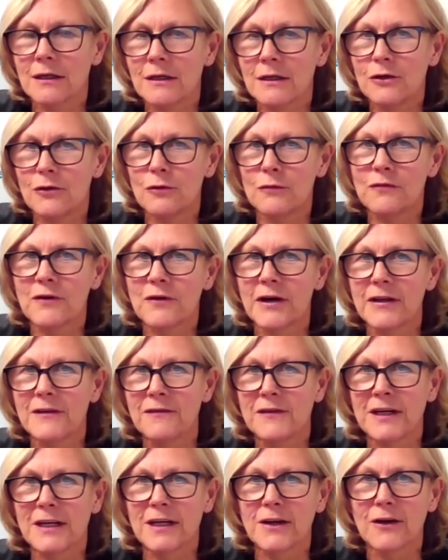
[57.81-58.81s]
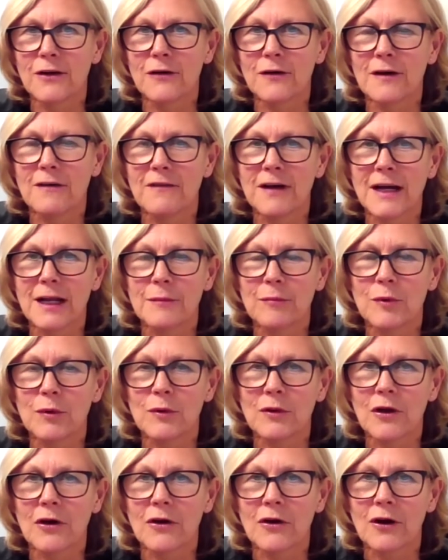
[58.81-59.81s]
you'll find the video
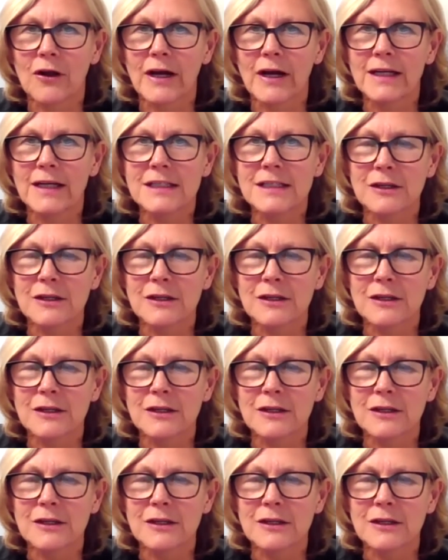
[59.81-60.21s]
available online,